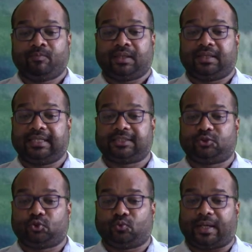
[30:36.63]
this
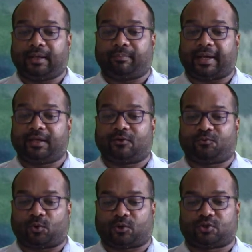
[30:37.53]
jewel mine
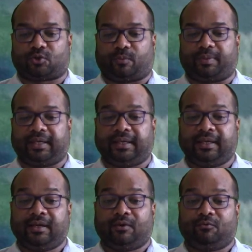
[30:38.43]
of horoscopy,
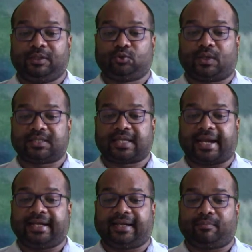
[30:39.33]
which was
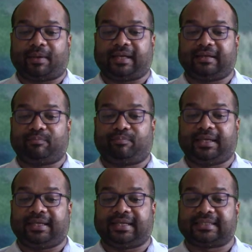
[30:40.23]
guided by
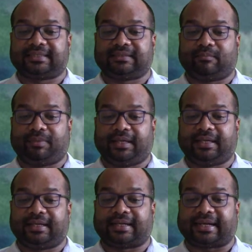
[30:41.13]

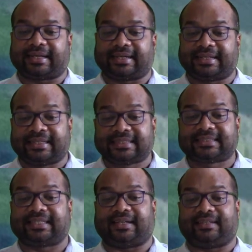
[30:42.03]
being written in
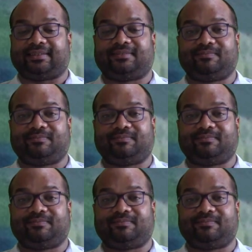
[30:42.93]
his tongue.